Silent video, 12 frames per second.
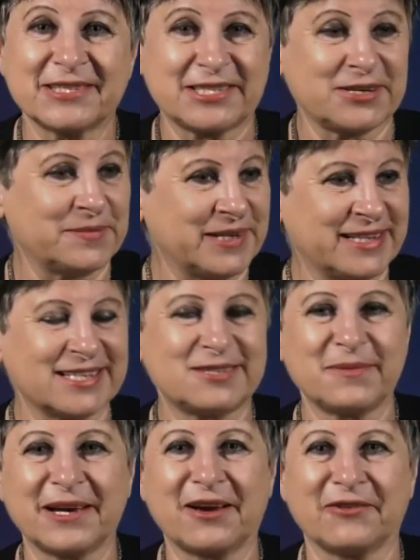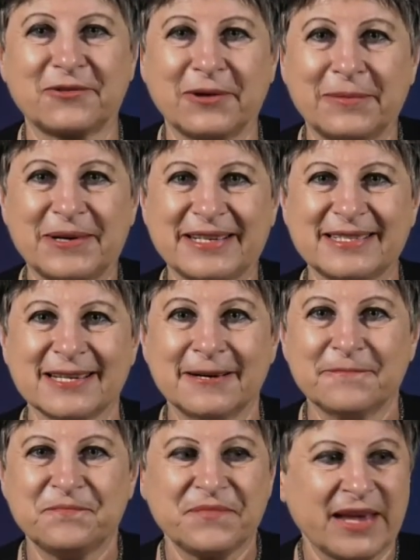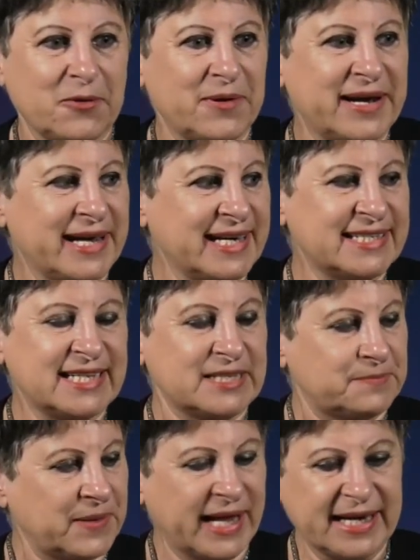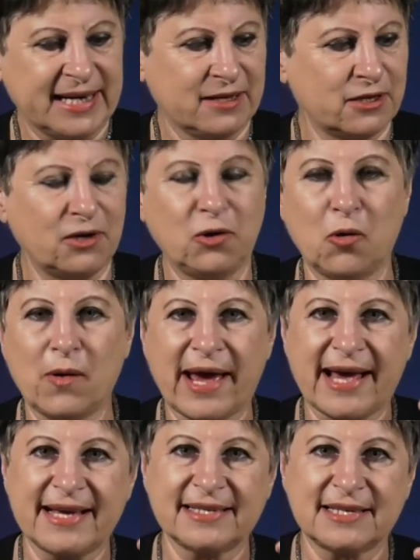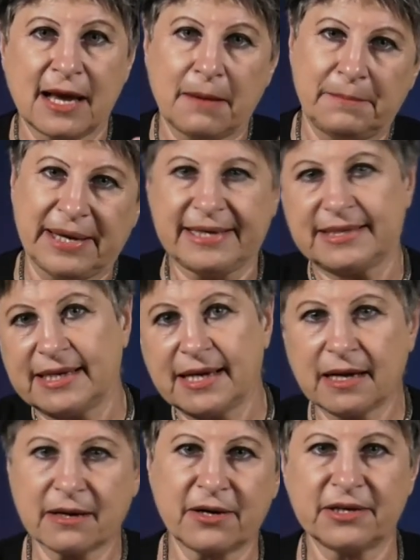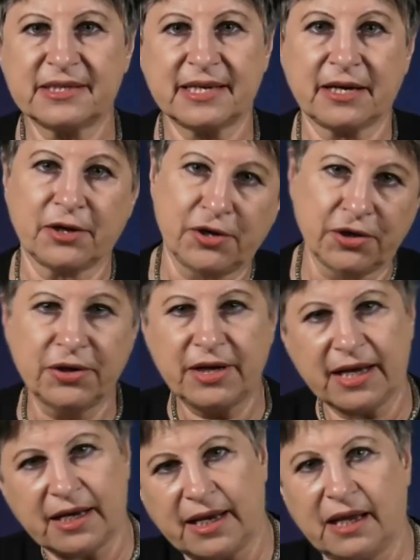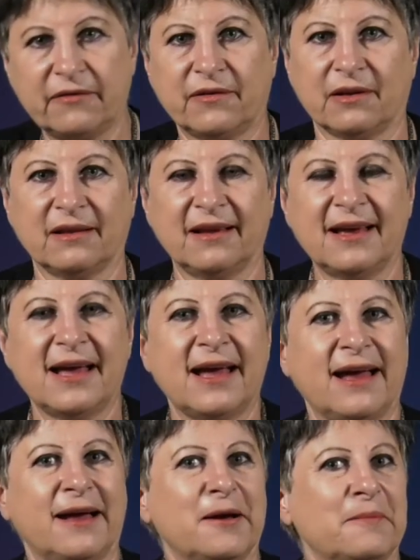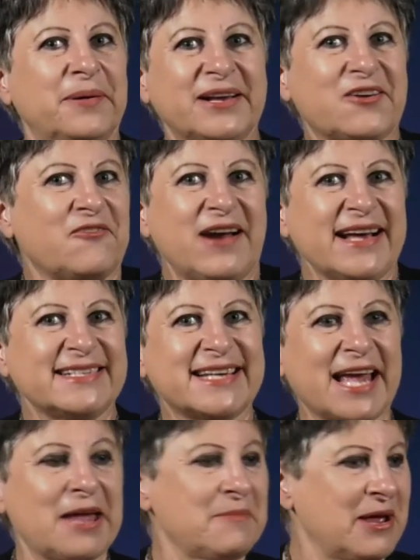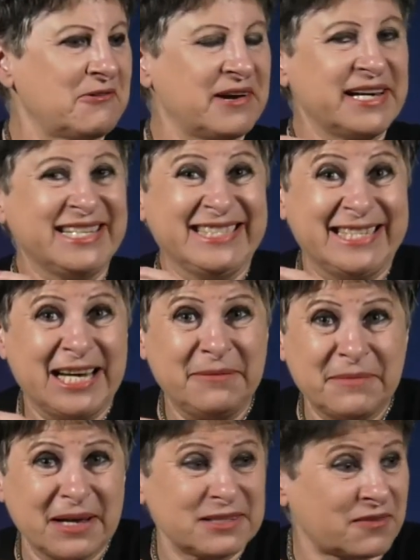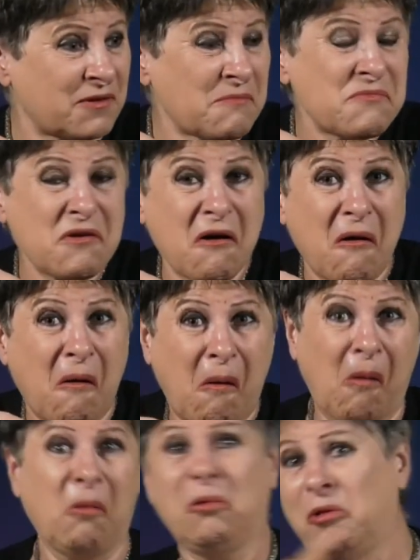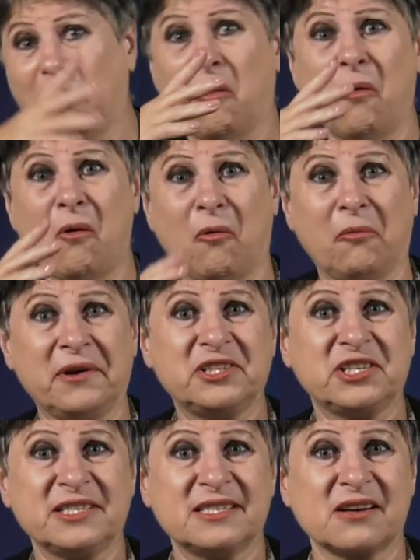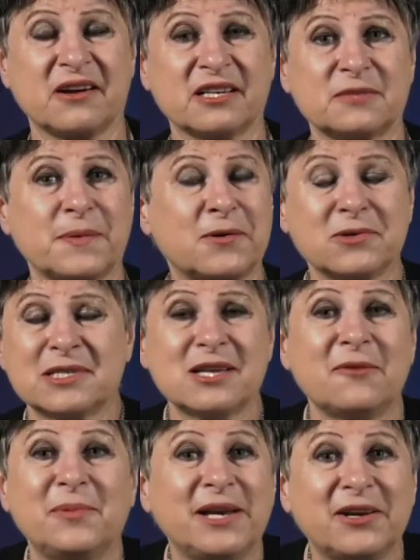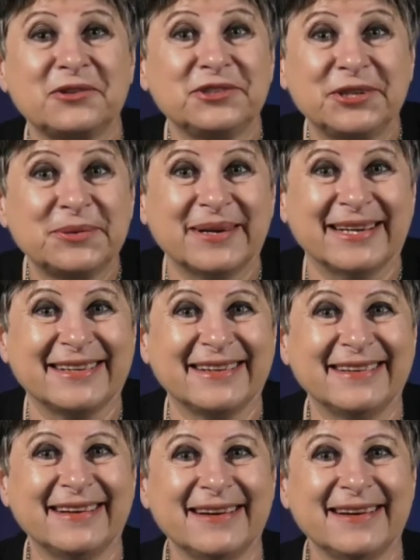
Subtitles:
to a sermon this week of Quibbers, where he's explaining the law has blessing and cursing, good and evil. But Christ came and redeemed us from the whole law, which is a curse, because nobody could do it.